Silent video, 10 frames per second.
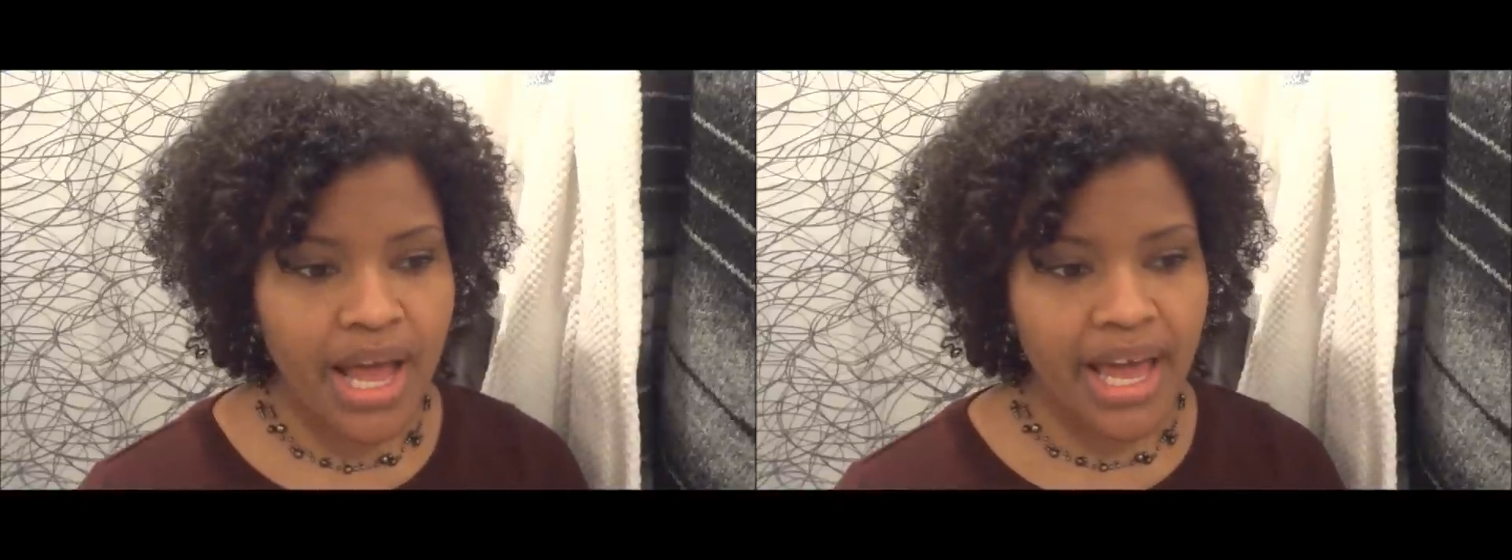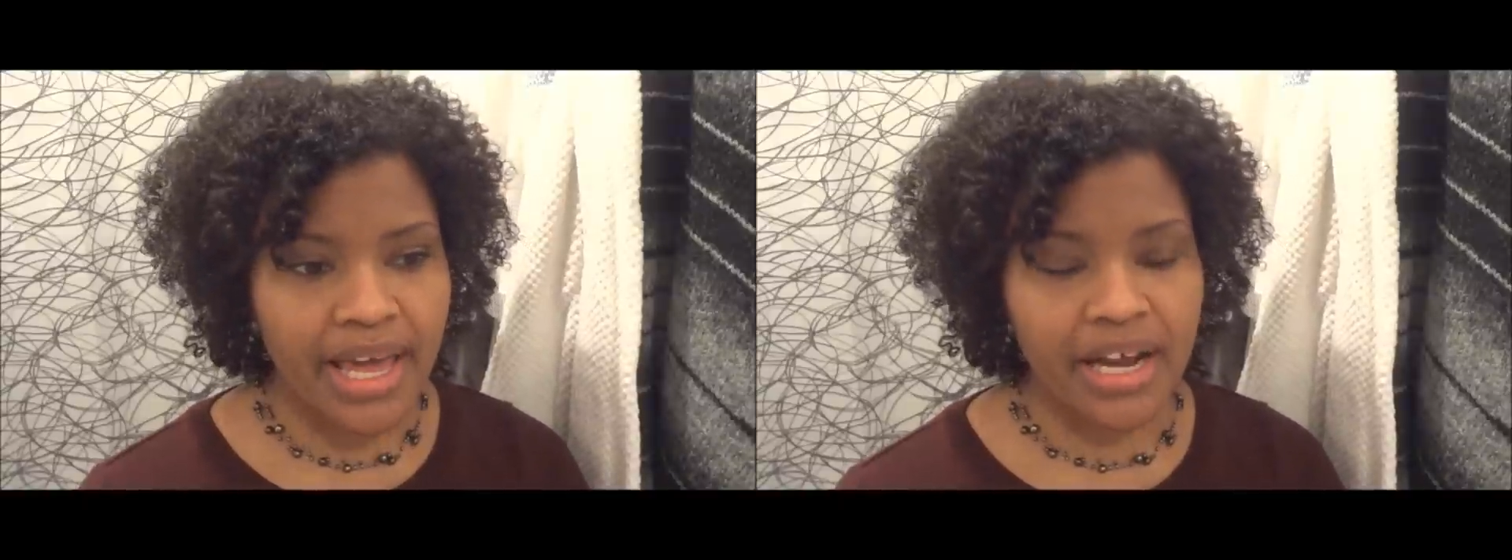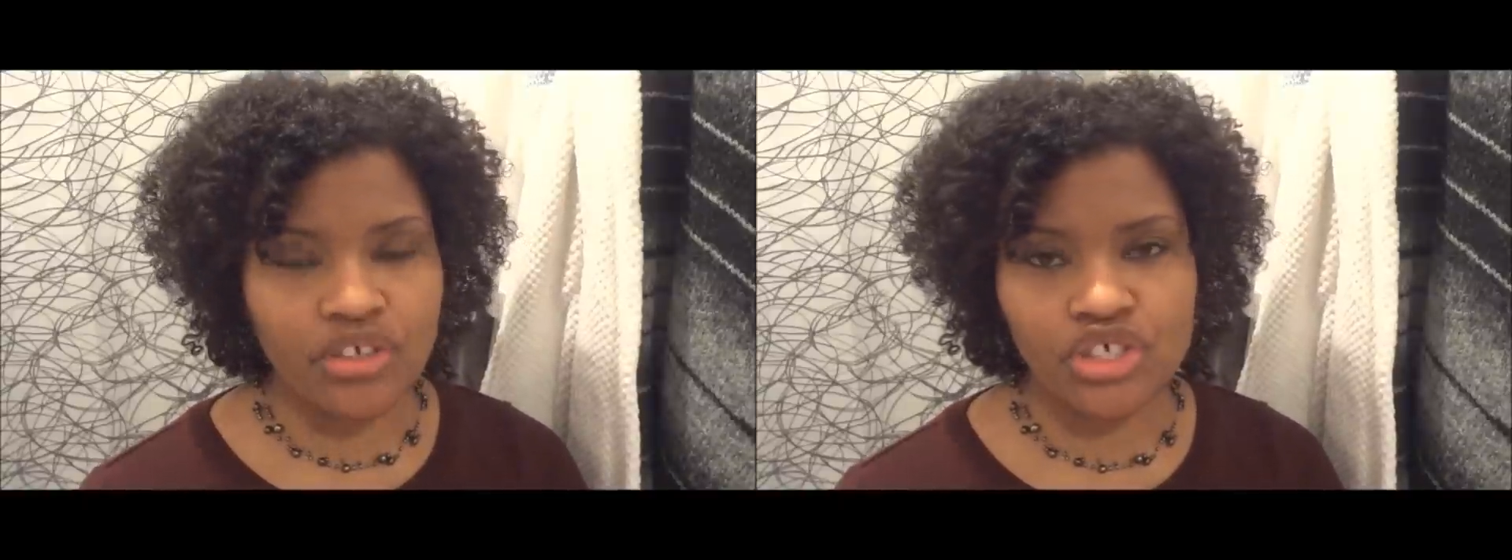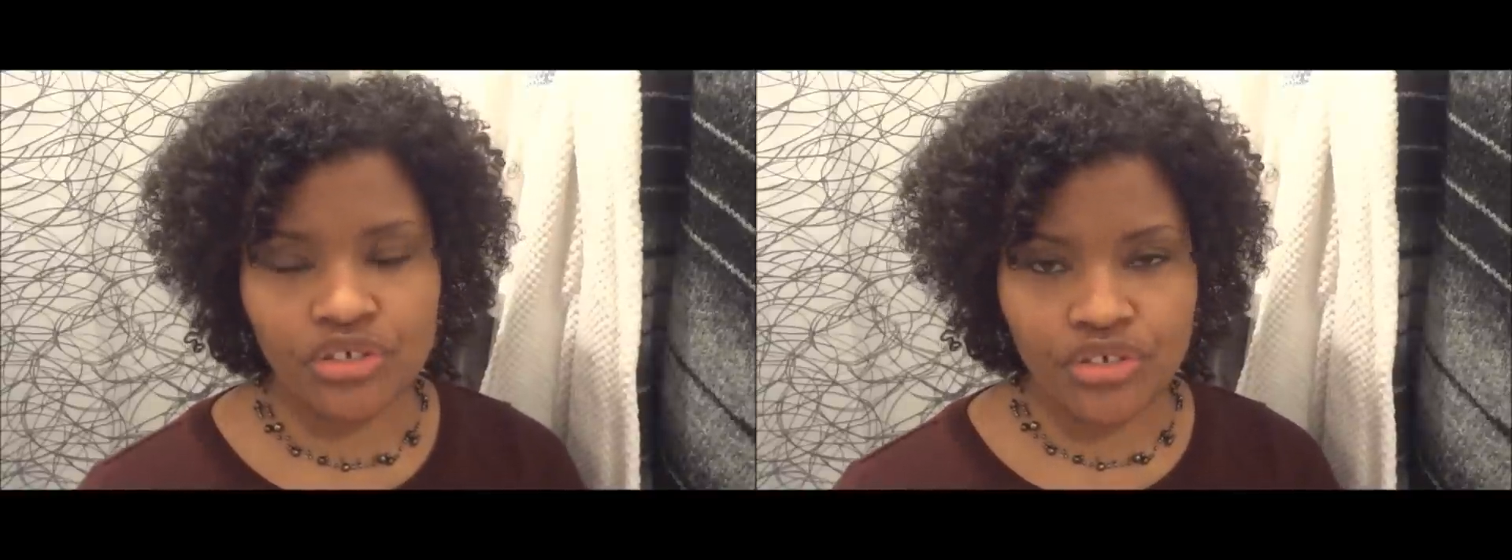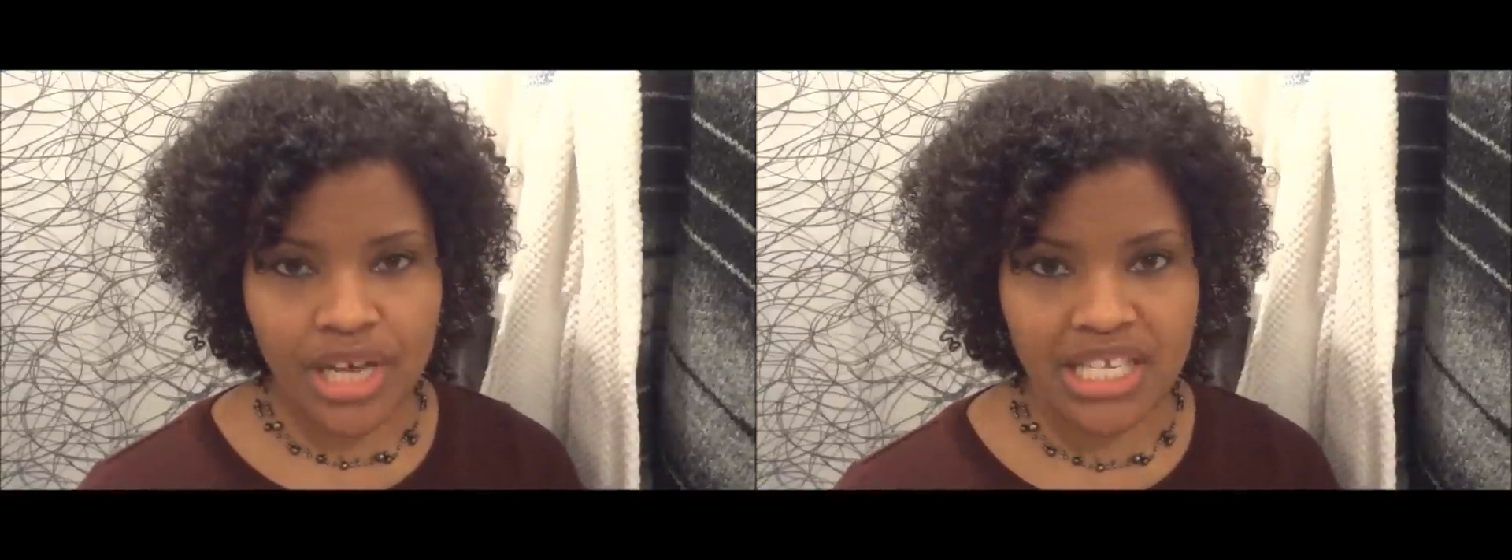and I'll show
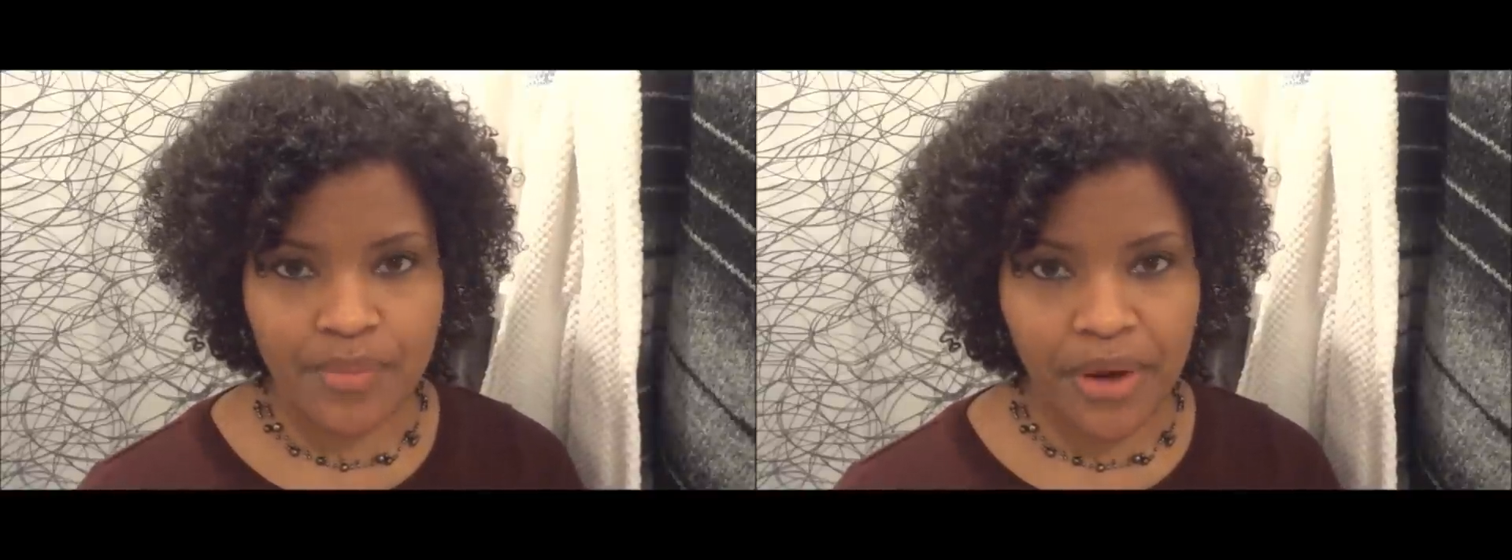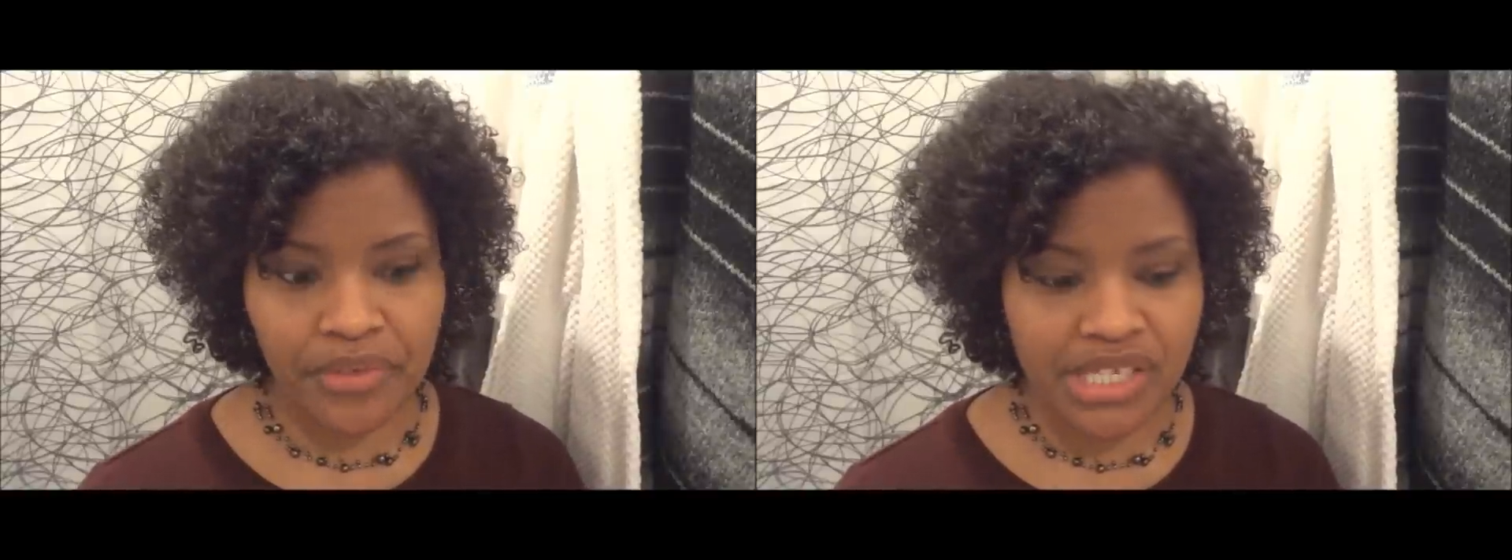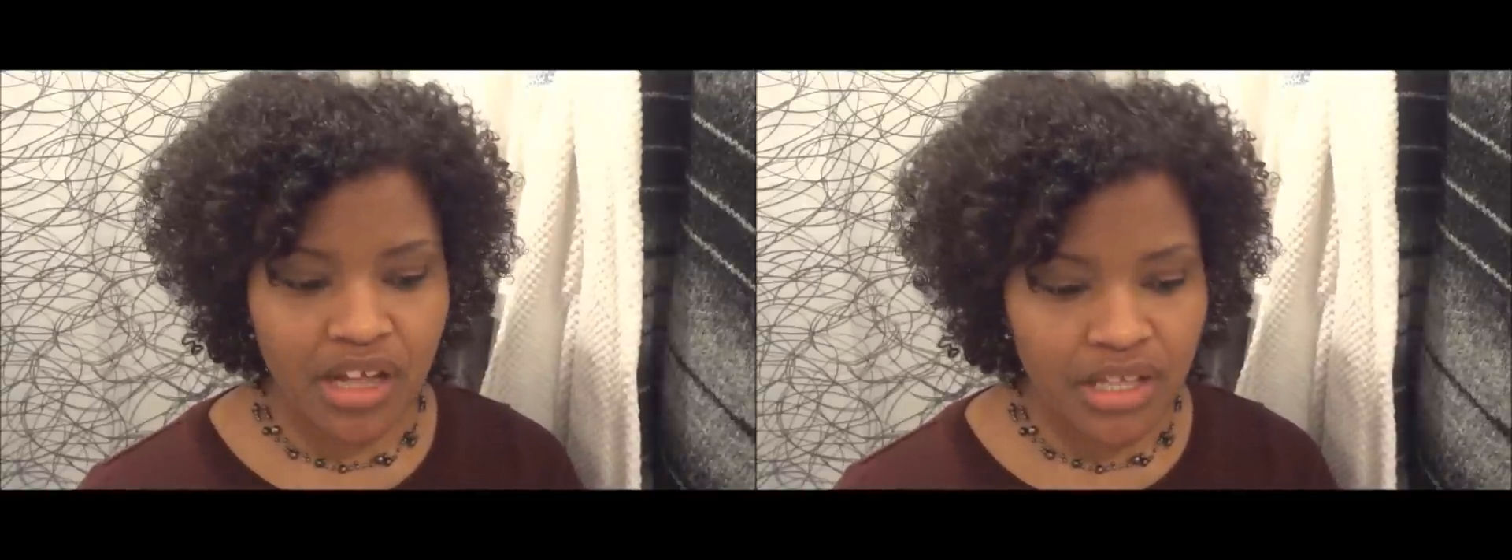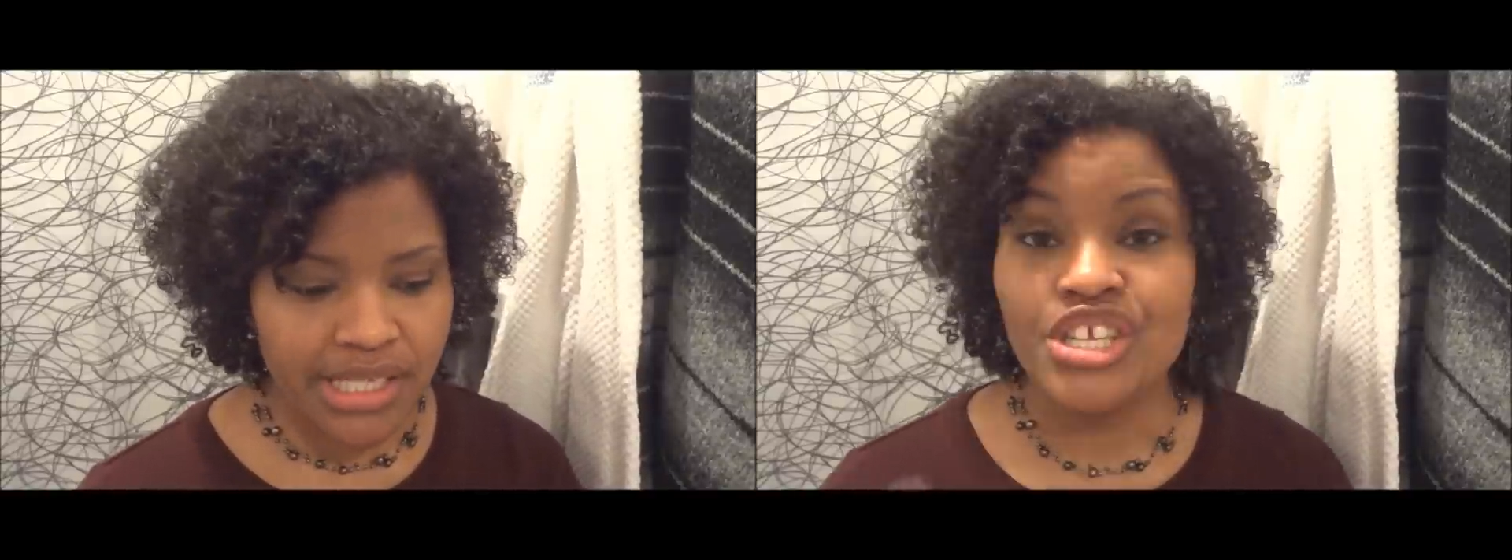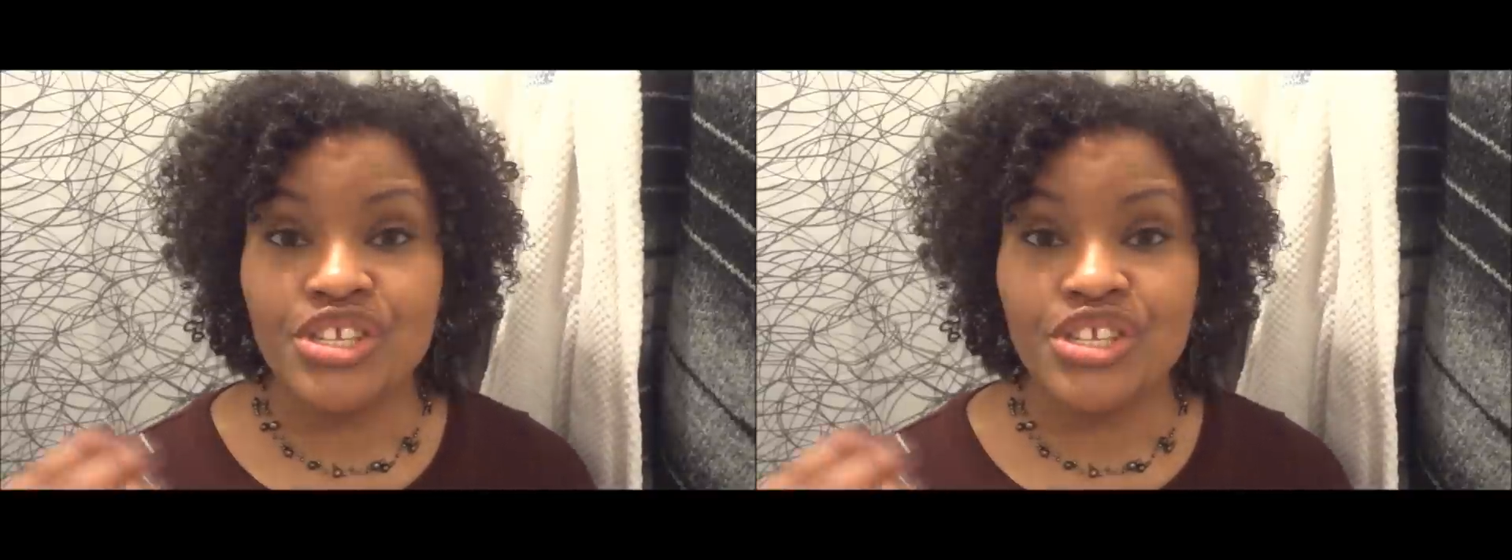you guys my results.